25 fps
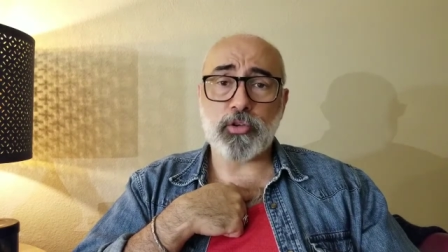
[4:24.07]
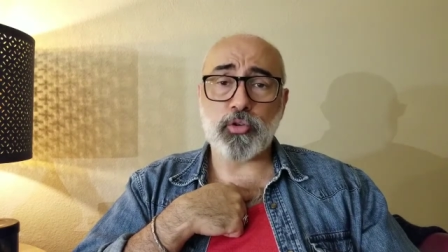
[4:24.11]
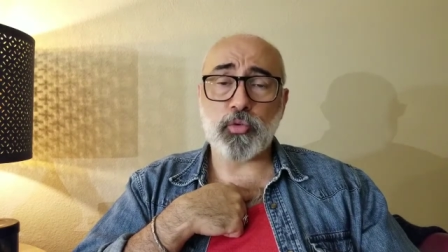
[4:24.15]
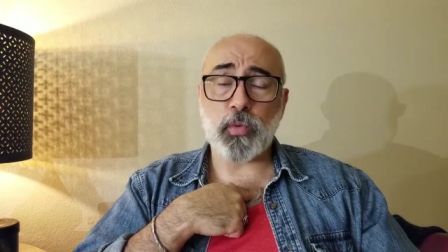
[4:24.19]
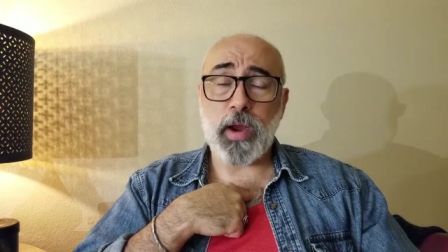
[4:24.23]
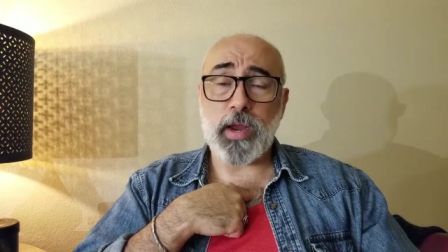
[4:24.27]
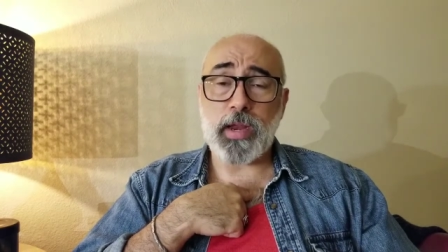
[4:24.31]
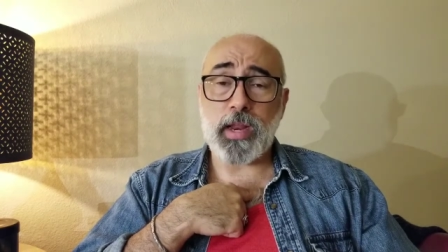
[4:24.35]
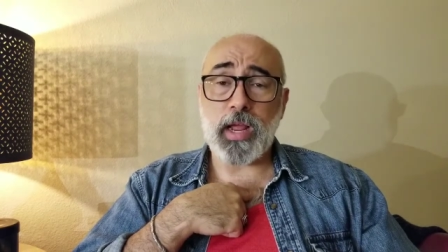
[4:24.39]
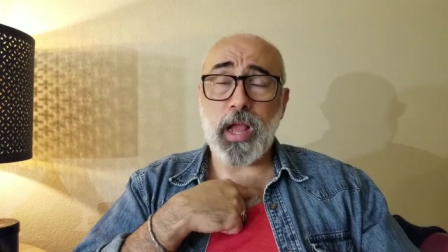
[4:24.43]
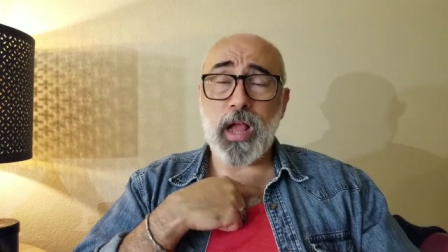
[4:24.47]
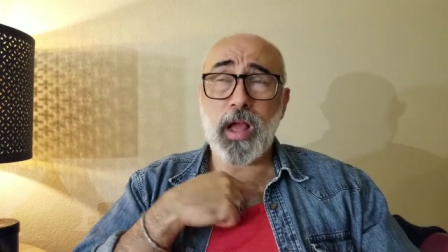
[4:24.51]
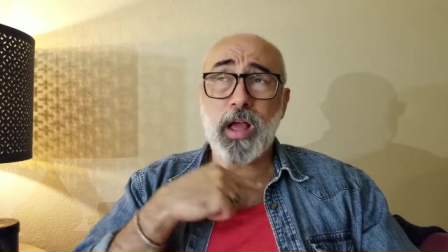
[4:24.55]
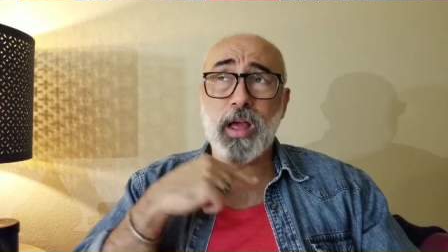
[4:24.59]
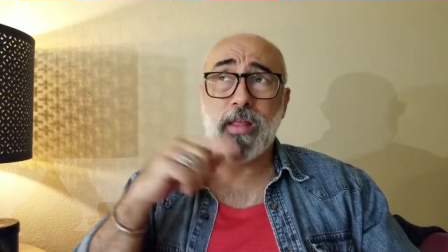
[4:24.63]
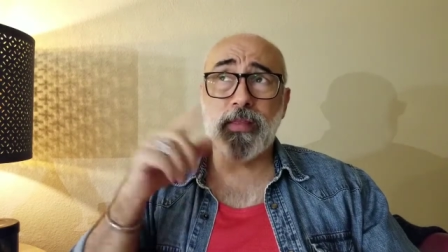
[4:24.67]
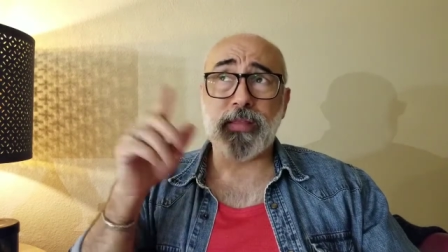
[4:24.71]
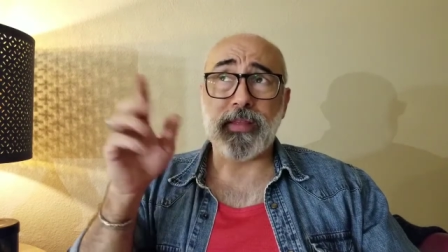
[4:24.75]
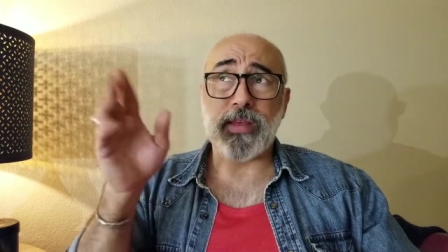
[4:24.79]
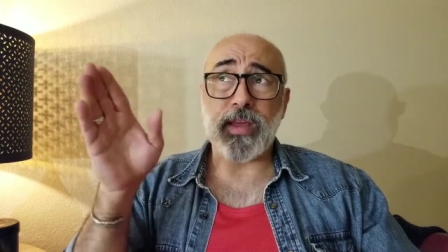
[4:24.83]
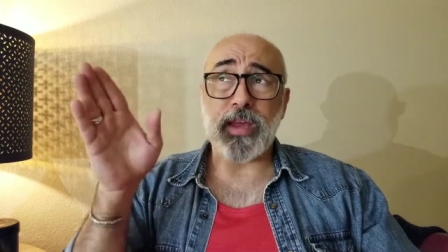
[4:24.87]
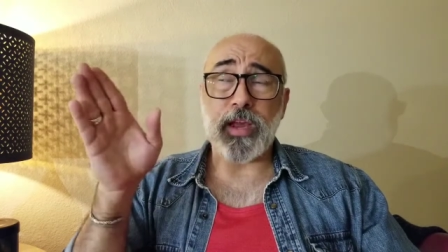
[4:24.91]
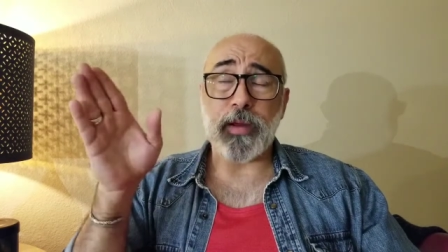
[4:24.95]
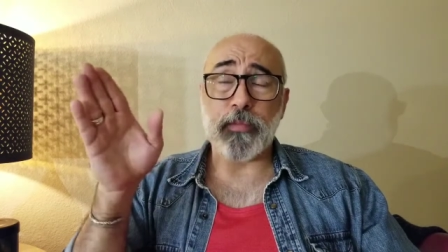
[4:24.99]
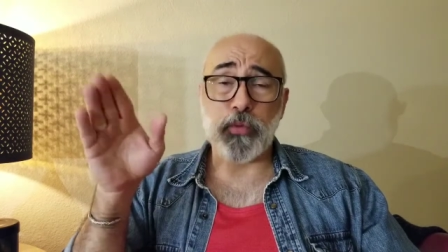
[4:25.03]
training on
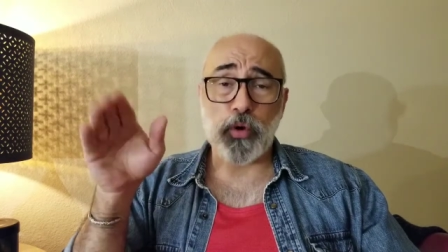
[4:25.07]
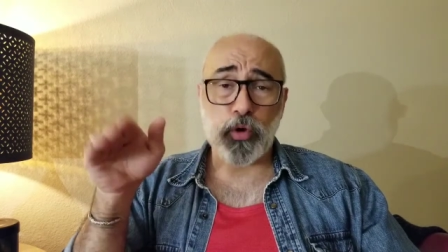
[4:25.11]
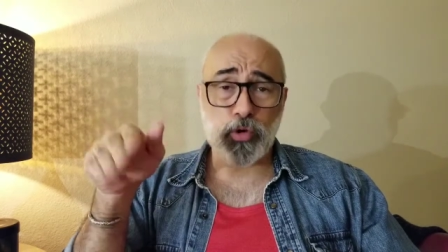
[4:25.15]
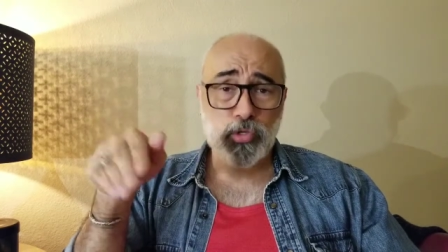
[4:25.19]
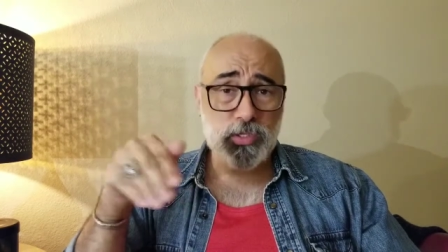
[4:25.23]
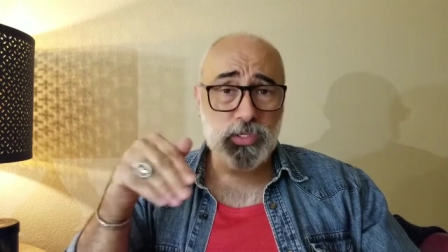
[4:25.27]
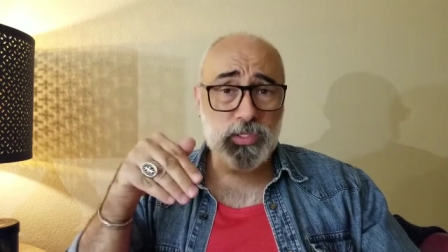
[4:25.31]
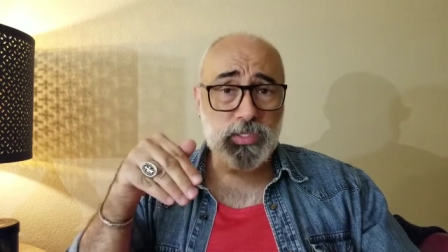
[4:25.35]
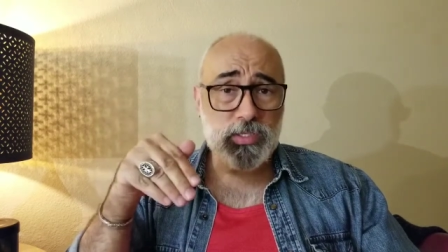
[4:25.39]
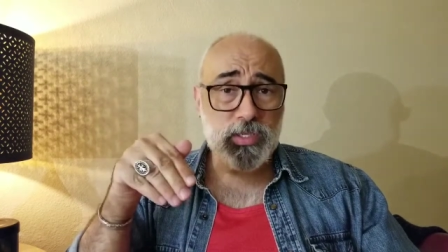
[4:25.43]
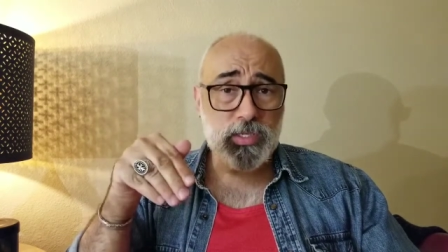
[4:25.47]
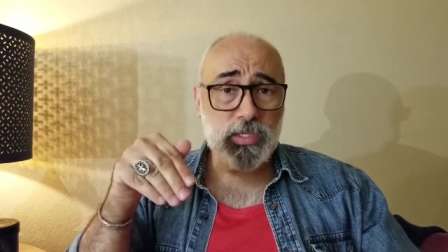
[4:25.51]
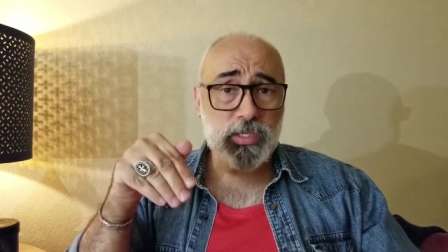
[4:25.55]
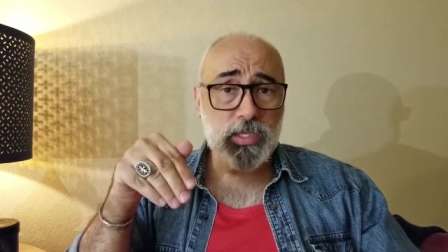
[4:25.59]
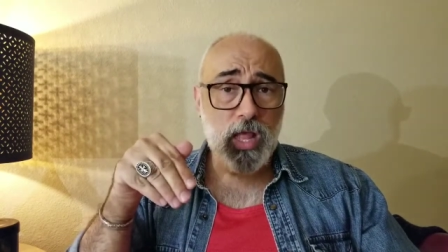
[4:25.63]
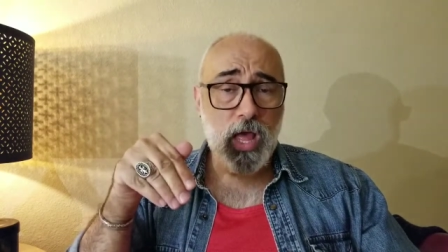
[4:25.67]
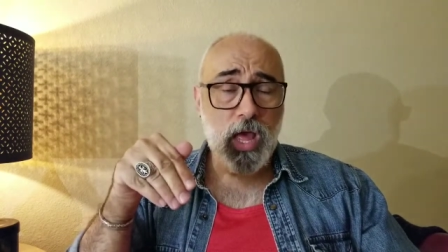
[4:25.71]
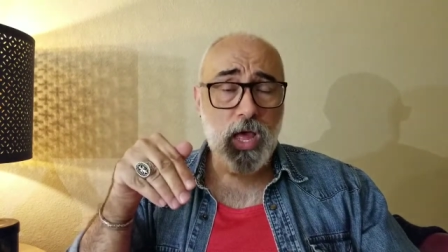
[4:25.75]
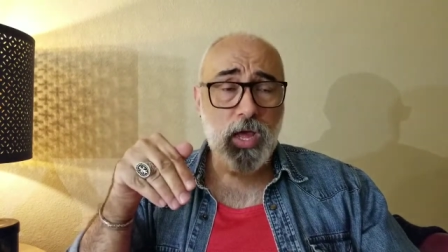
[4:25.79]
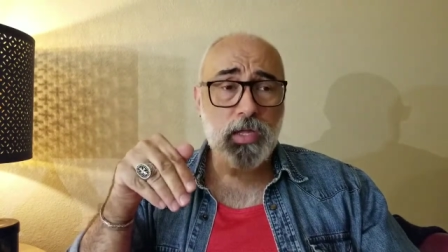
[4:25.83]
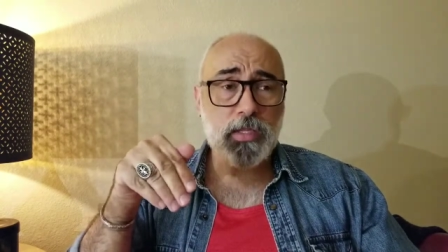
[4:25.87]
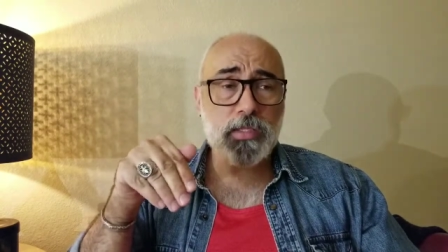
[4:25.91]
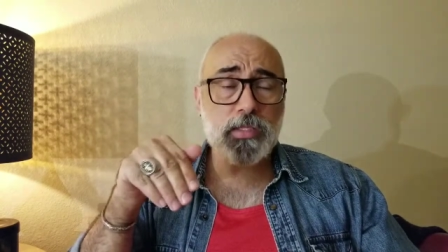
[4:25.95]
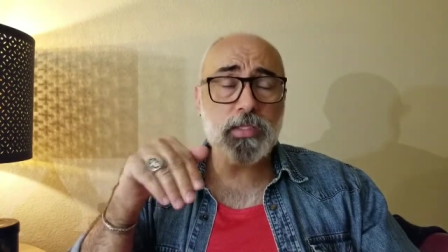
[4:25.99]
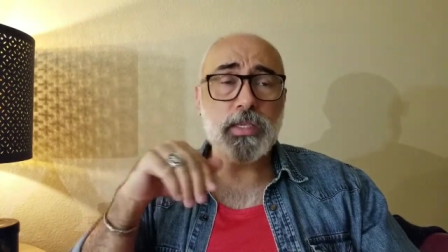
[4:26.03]
the emergency
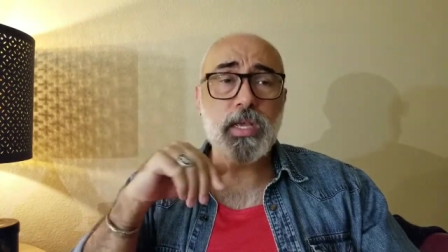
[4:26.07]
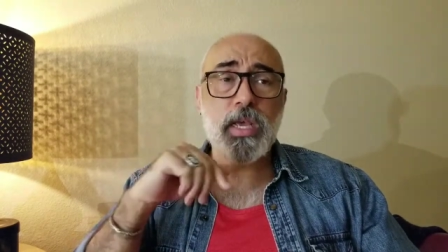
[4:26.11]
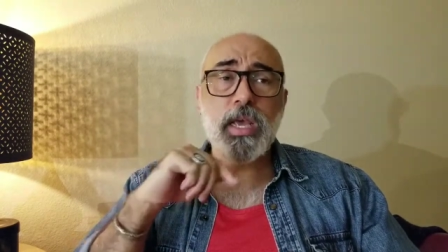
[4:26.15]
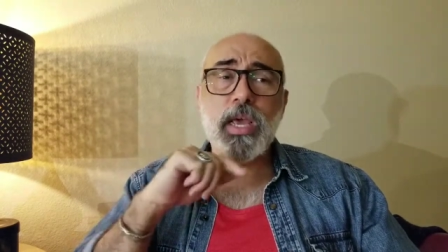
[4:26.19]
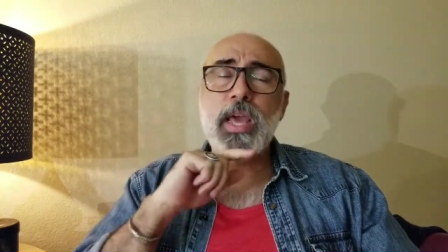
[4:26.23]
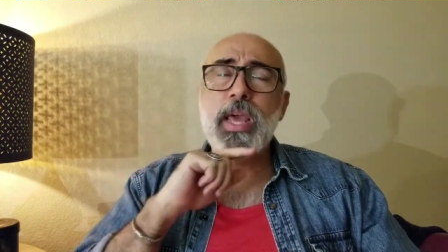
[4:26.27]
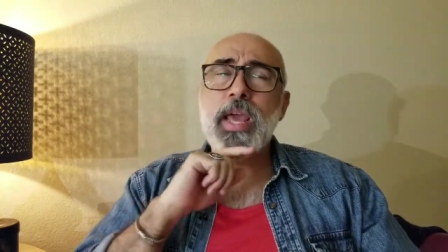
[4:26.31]
slides